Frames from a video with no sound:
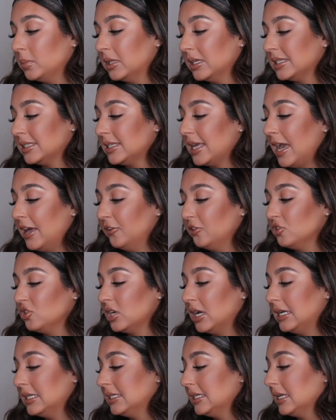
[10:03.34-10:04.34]
plus
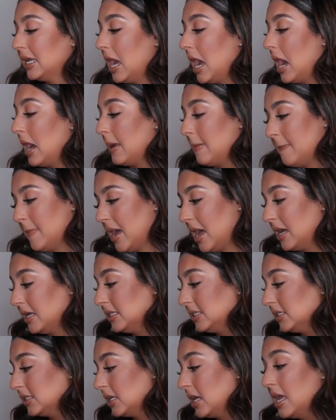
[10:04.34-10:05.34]
Energizing Eye
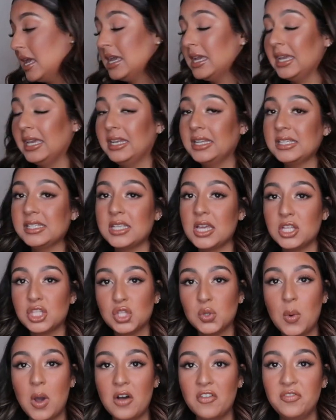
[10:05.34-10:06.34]
Mask. It is a
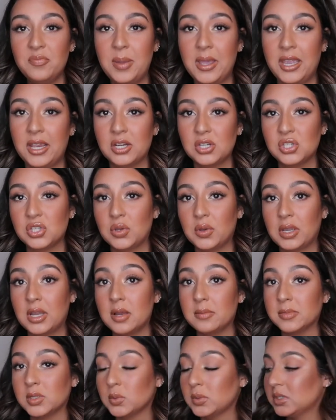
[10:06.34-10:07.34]
12 pair, so it
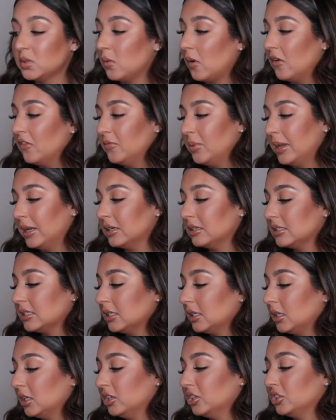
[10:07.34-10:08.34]
comes with 12 pairs
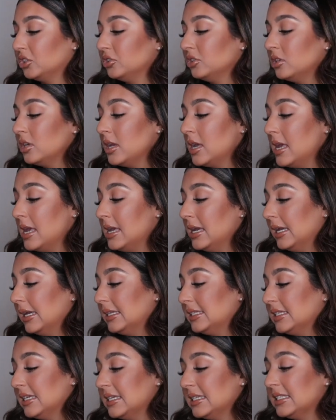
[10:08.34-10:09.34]
in here.
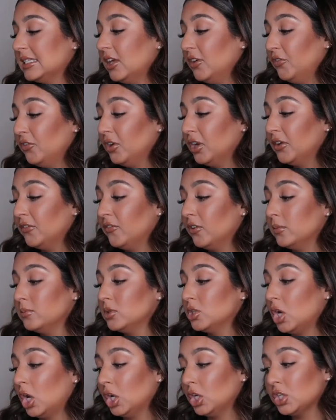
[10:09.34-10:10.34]
It says suffering
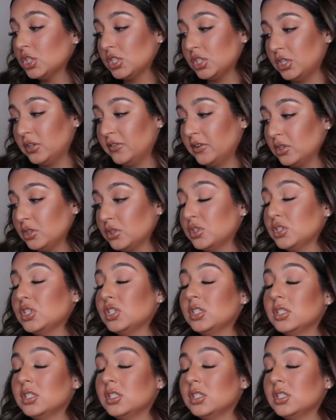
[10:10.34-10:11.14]
from dark circles,